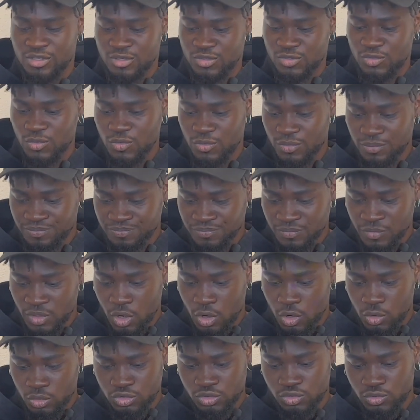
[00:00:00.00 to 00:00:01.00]
So
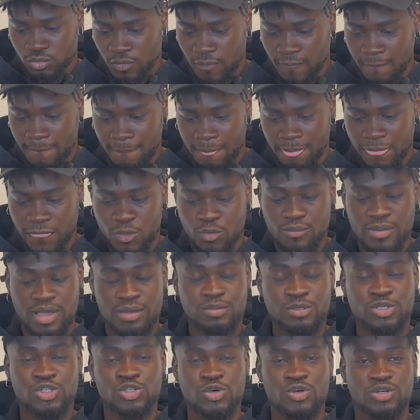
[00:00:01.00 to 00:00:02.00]
also, you
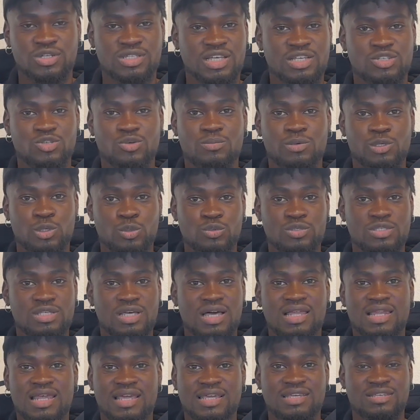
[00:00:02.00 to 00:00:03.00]
might be shocked that some
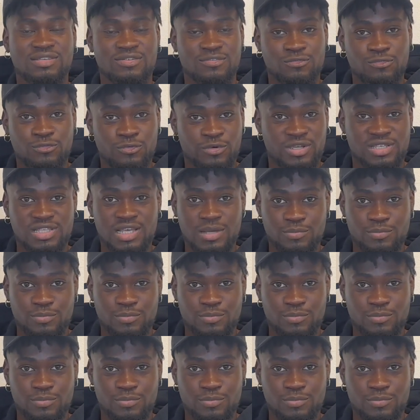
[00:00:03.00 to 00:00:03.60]
clothes are like, for